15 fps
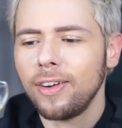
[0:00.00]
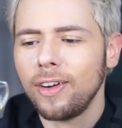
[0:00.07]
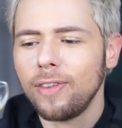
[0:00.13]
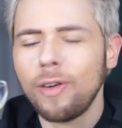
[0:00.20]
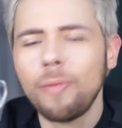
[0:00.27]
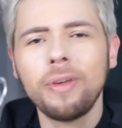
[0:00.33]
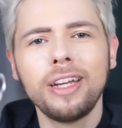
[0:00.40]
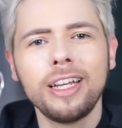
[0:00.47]

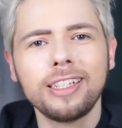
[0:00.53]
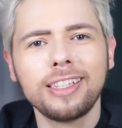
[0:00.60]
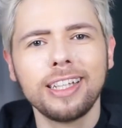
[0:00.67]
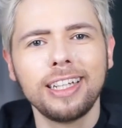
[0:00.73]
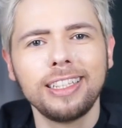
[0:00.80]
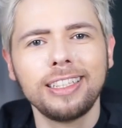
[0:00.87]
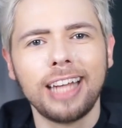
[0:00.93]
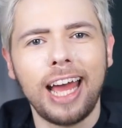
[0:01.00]

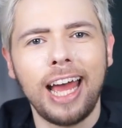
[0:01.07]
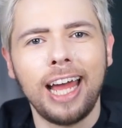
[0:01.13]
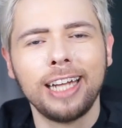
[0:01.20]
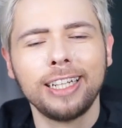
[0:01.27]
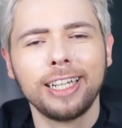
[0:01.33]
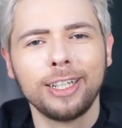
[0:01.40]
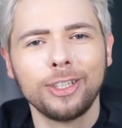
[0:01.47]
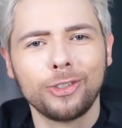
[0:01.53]
reminiscent
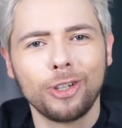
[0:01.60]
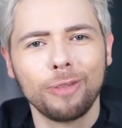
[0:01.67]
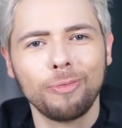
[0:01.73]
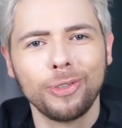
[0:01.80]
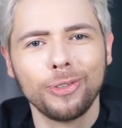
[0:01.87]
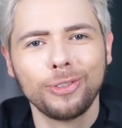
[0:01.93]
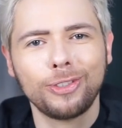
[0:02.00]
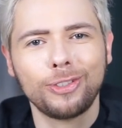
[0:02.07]
and in
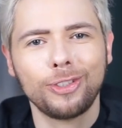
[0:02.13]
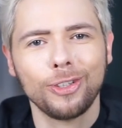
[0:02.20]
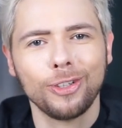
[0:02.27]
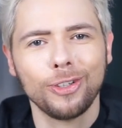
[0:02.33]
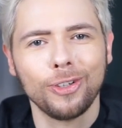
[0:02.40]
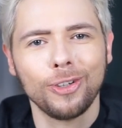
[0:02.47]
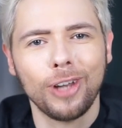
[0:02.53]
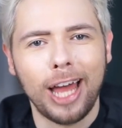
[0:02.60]
tribute to
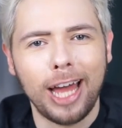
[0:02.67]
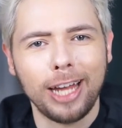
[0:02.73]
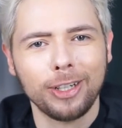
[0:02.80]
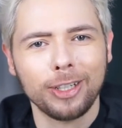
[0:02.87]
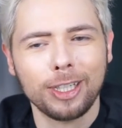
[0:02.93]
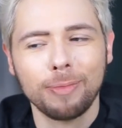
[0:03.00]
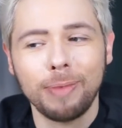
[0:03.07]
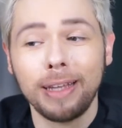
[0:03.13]

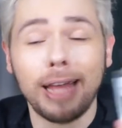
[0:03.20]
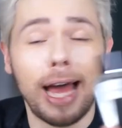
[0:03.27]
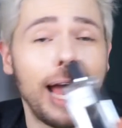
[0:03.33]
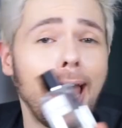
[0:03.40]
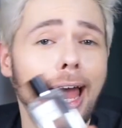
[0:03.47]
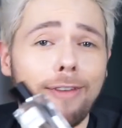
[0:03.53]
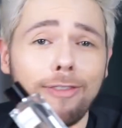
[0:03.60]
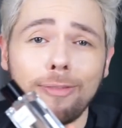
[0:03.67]
Lanier Smith. I
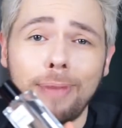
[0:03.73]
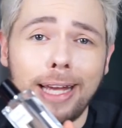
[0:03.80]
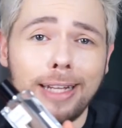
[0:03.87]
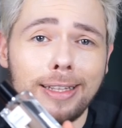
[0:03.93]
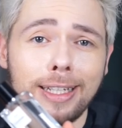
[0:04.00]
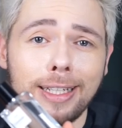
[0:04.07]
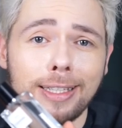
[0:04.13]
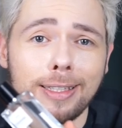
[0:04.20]
haven't
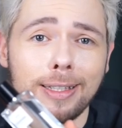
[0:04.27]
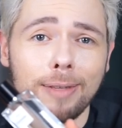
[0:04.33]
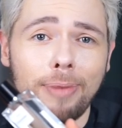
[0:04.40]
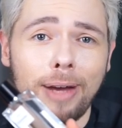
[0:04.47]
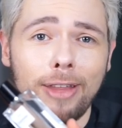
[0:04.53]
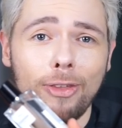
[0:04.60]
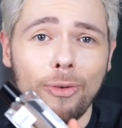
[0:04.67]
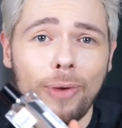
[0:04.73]
made this,
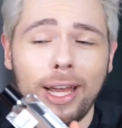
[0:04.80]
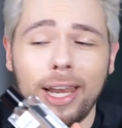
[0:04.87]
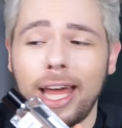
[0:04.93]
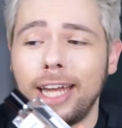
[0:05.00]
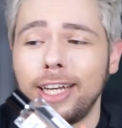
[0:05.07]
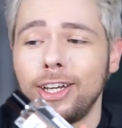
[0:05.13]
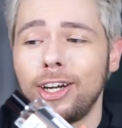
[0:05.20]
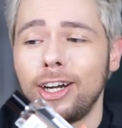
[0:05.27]
by the way,
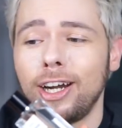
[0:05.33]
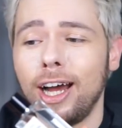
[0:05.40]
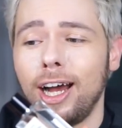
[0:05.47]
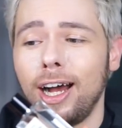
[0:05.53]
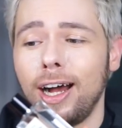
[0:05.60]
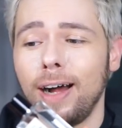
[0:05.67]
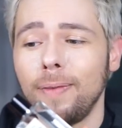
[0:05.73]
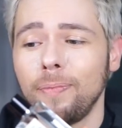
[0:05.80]
Lanier.
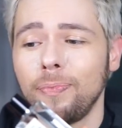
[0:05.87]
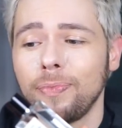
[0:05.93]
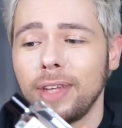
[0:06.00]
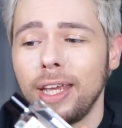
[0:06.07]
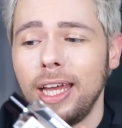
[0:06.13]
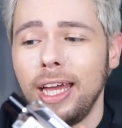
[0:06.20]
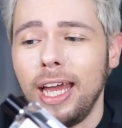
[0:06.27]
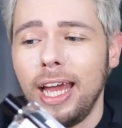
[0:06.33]
Um,
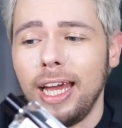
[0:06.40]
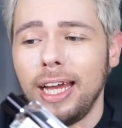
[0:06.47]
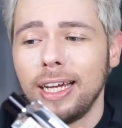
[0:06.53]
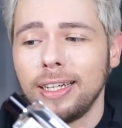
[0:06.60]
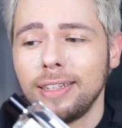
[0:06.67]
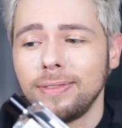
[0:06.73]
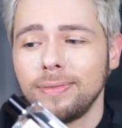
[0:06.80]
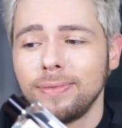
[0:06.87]

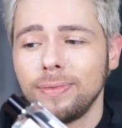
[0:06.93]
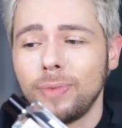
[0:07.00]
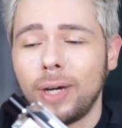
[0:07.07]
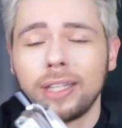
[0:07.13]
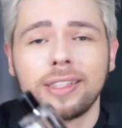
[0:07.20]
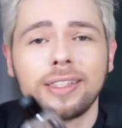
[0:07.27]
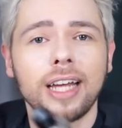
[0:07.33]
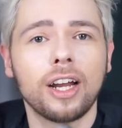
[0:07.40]

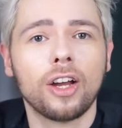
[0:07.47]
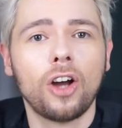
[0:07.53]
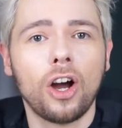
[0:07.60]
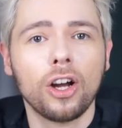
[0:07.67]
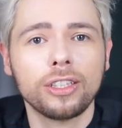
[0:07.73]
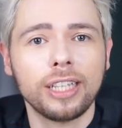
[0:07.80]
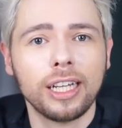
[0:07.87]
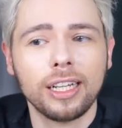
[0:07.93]
well, it's not a
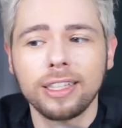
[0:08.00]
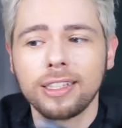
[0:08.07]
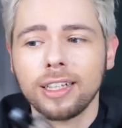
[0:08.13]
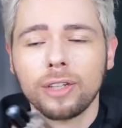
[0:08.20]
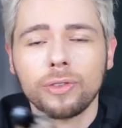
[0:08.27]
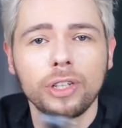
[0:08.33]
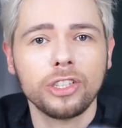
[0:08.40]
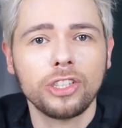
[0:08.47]
cocktail. It's
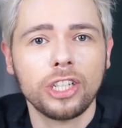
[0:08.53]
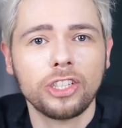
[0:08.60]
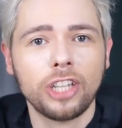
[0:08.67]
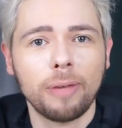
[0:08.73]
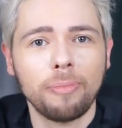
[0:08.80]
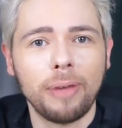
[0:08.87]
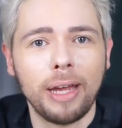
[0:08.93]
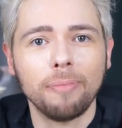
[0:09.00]
literally just
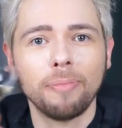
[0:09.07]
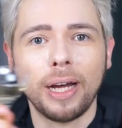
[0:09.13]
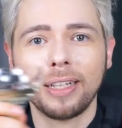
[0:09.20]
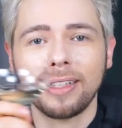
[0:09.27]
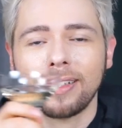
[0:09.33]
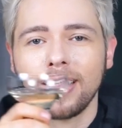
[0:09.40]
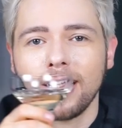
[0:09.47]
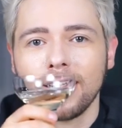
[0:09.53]
champagne.
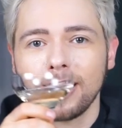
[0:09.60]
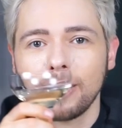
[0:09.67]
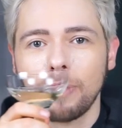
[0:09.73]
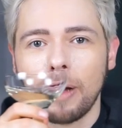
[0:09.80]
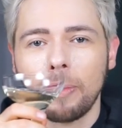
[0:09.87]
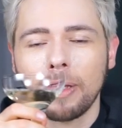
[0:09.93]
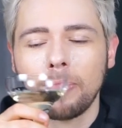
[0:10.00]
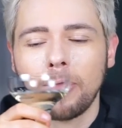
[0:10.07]
But still, it's
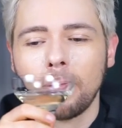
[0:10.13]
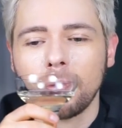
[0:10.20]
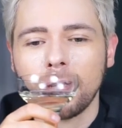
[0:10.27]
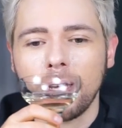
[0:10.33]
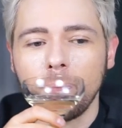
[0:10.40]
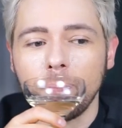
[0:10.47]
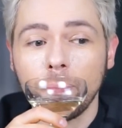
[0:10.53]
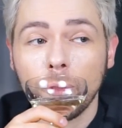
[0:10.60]
bubbly,
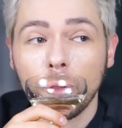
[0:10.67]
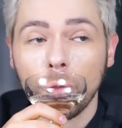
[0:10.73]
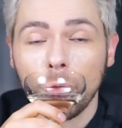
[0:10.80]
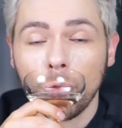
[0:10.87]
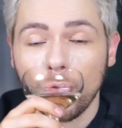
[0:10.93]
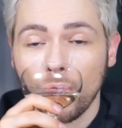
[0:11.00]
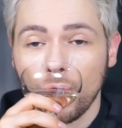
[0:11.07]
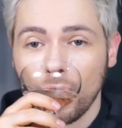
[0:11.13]
bubbly.
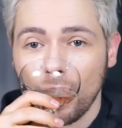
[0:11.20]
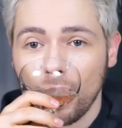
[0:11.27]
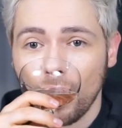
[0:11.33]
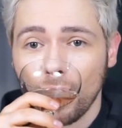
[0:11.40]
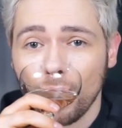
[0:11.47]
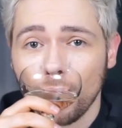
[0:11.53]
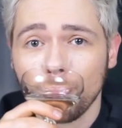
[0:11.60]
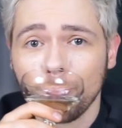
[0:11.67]
Mm.
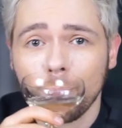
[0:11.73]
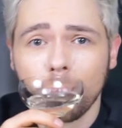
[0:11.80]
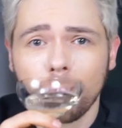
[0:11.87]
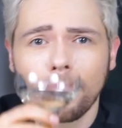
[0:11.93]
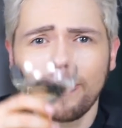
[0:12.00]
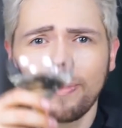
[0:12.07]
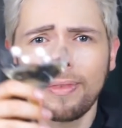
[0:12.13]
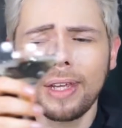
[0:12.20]

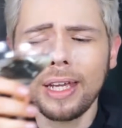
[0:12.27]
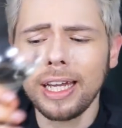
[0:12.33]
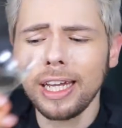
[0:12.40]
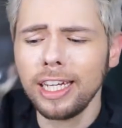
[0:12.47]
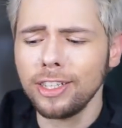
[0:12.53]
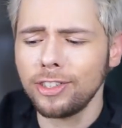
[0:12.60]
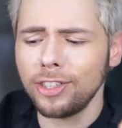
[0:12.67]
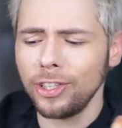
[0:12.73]

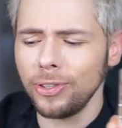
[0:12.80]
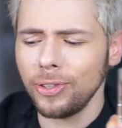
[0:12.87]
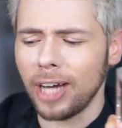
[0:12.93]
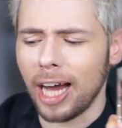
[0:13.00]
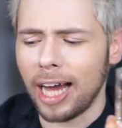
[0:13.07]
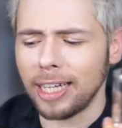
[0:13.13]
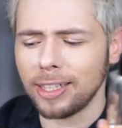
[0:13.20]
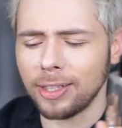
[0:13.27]
Here's to you
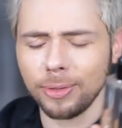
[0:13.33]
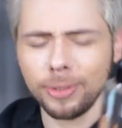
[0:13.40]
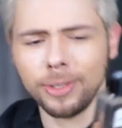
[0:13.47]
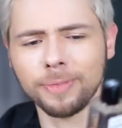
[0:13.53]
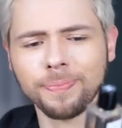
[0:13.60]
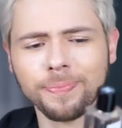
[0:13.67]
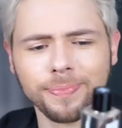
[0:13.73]
guys. Ooh.